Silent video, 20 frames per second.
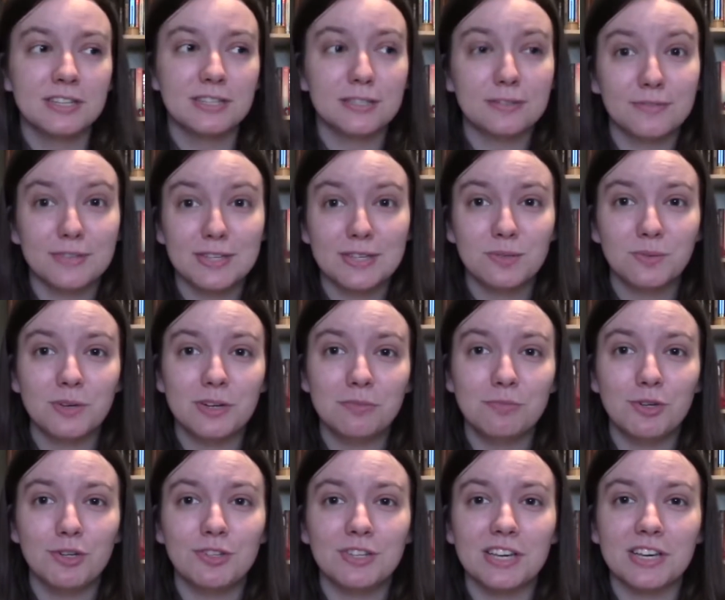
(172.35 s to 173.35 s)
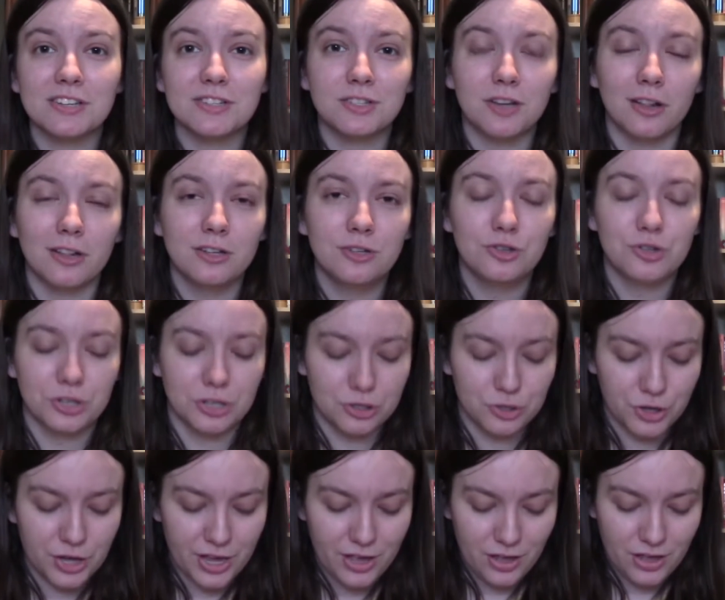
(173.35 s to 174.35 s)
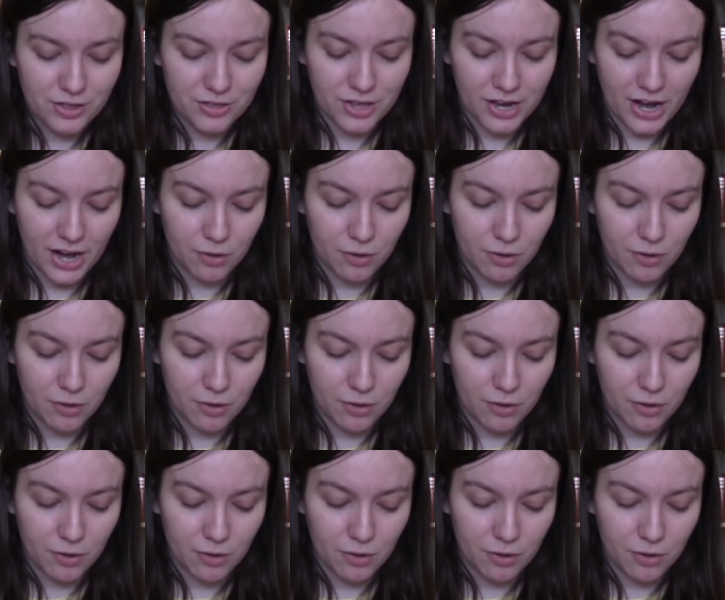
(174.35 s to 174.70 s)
So for this one, I'm choosing a solid trilogy that